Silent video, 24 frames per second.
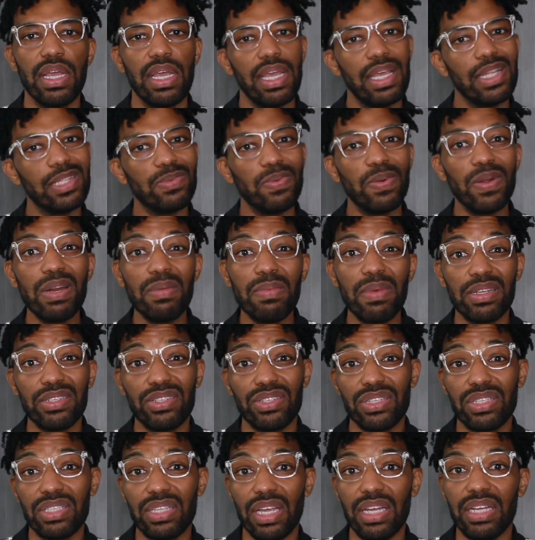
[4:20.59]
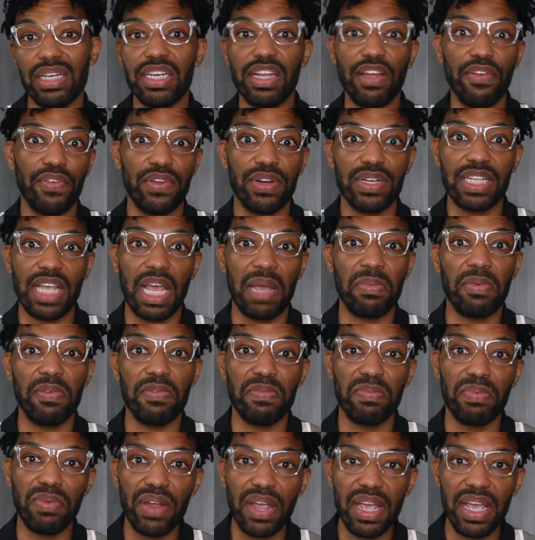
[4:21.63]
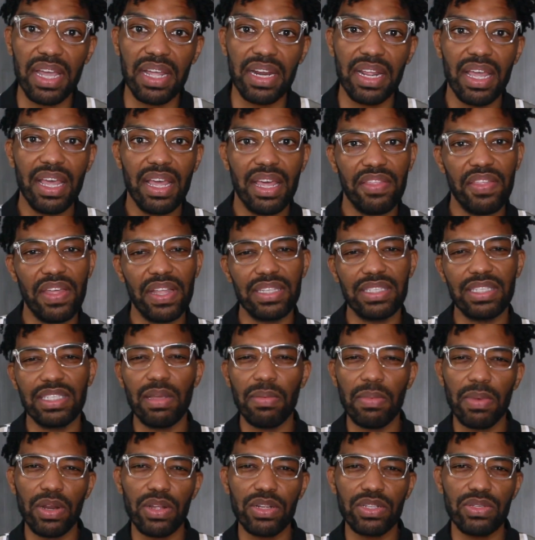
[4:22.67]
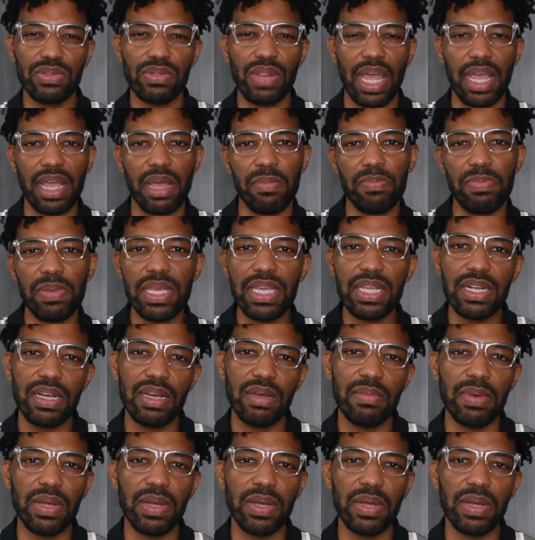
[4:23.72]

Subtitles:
It's pretty much just a different type of bread that's similar to a pita,